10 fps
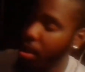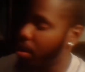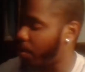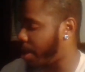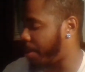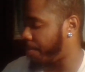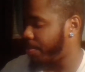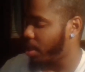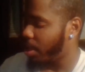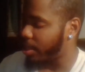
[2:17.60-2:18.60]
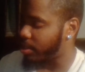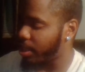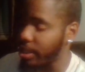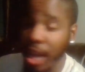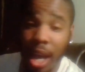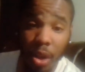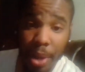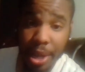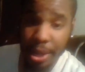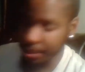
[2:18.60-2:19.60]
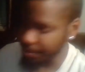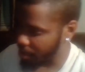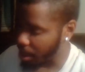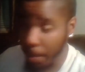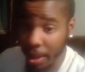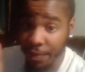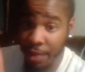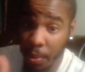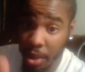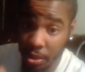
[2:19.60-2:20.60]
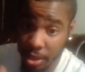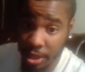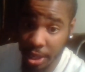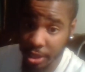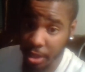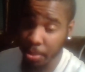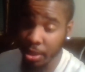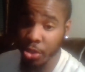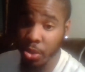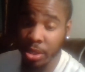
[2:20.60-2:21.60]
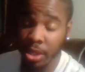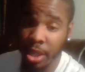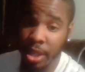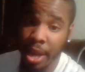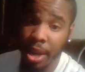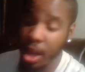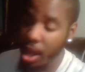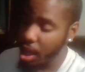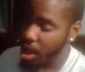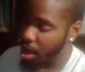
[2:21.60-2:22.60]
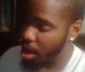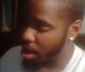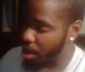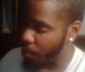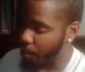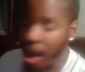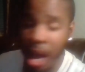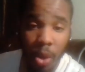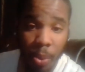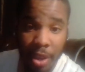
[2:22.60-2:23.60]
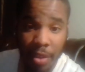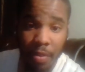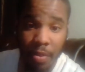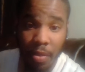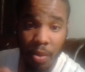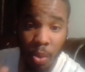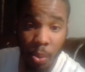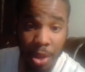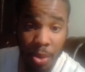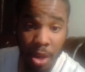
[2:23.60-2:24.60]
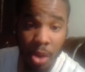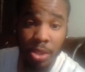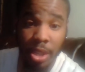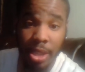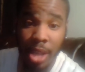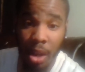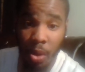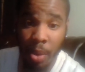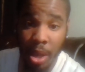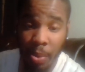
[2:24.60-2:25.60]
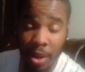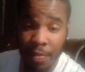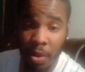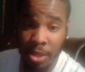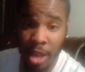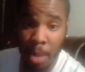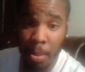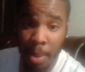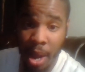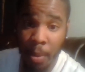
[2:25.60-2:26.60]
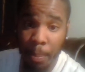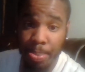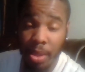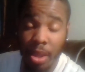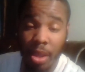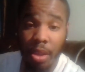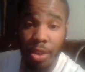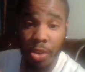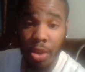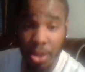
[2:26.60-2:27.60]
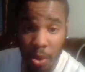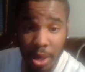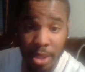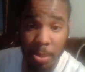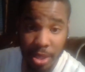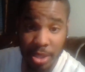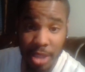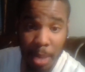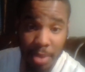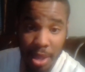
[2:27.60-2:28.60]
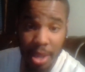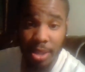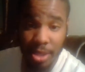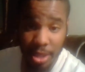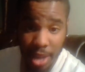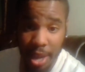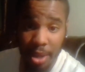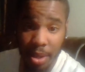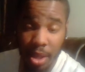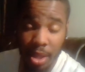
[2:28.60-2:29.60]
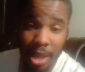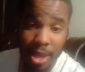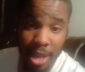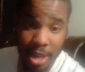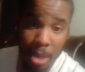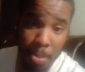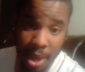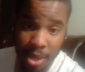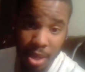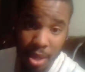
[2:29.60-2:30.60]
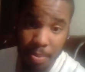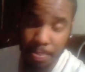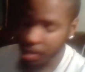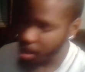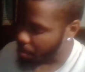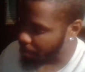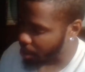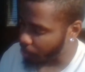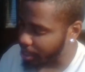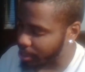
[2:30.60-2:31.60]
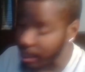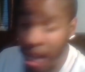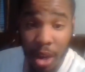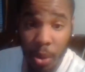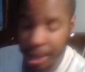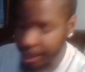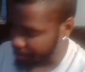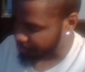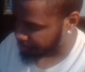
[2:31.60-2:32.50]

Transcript: Okay, it says Halloween. Now, pay very close attention because you'll see that when Halloween, well, what you know today as Halloween when it first came about, you're doing some of the same things today that they did back then. But anyway, it says Halloween.